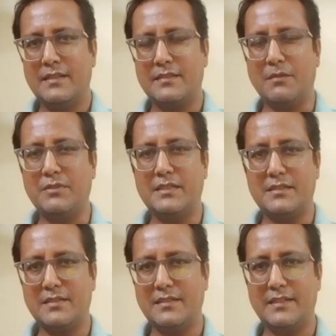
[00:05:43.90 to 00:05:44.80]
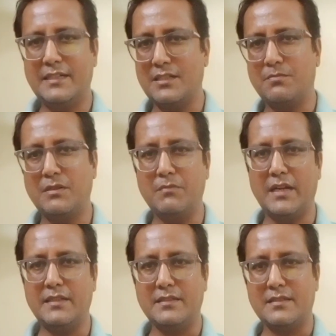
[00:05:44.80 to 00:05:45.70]
somewhat it has been
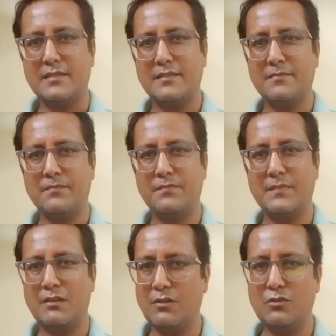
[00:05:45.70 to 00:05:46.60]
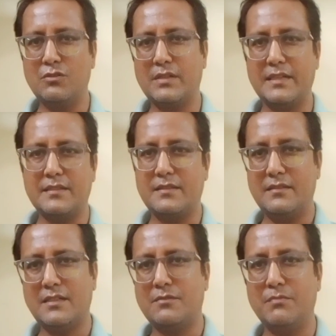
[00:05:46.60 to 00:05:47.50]
managed. You're going to get
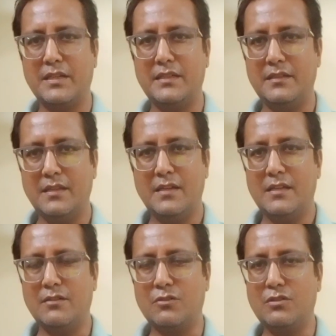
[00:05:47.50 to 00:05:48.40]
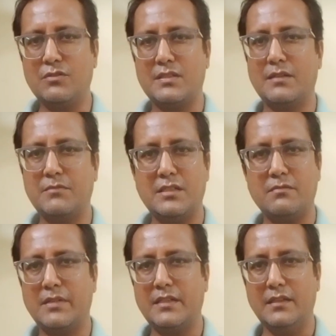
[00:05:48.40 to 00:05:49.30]
this money, you're going to save this
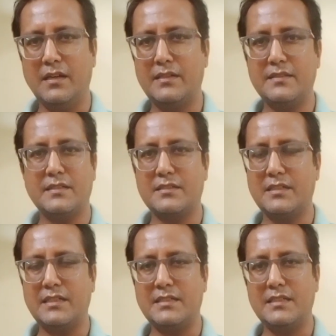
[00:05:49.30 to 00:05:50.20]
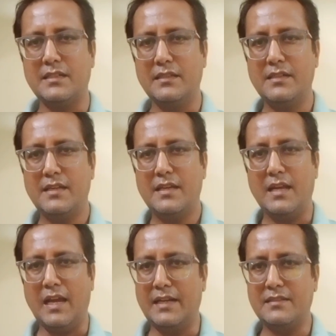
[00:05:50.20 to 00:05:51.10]
money under section 80E,
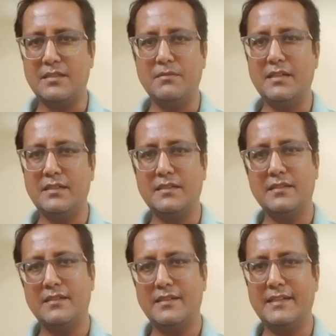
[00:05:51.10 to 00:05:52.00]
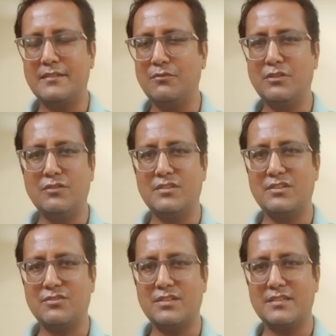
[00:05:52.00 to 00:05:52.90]
and similarly it's a win-win
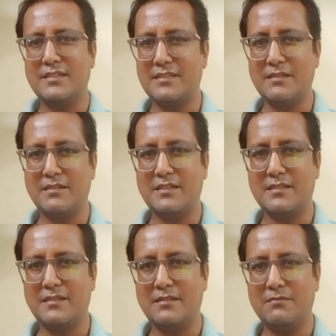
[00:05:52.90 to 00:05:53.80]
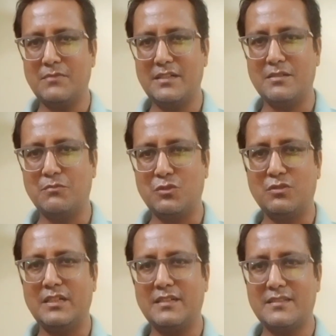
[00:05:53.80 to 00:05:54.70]
situation. It's a both
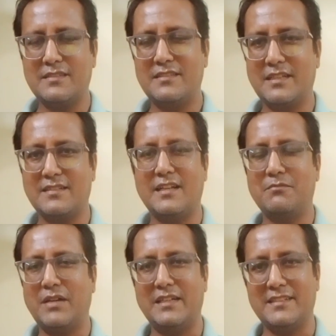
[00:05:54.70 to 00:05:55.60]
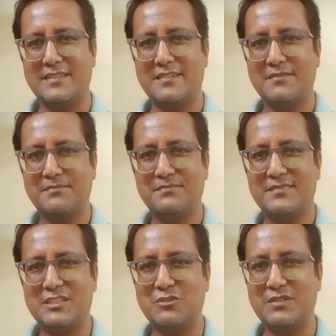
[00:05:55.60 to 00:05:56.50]
way, it is just like balanced
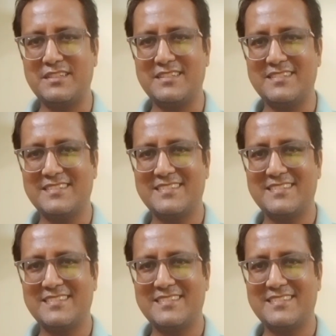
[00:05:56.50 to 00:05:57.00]
situation,